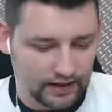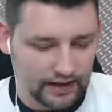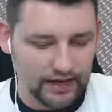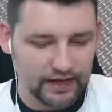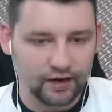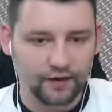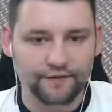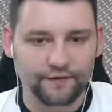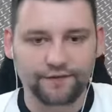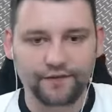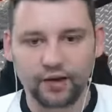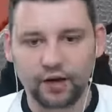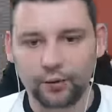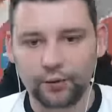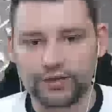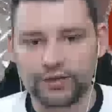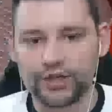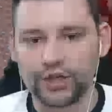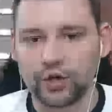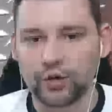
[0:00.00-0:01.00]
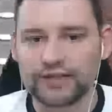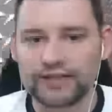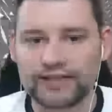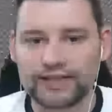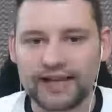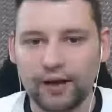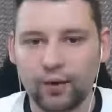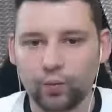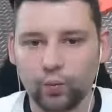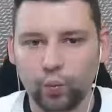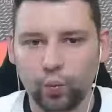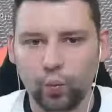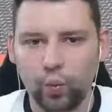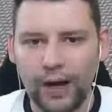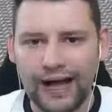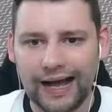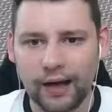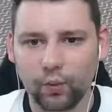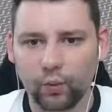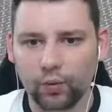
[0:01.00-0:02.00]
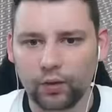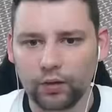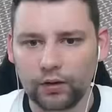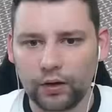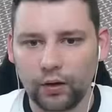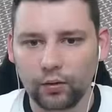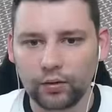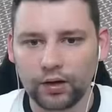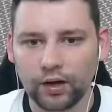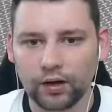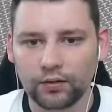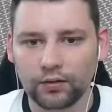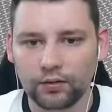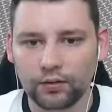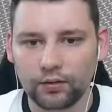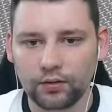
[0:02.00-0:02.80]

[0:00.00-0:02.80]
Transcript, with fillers: And I feel like we should go... Wow. Hold on.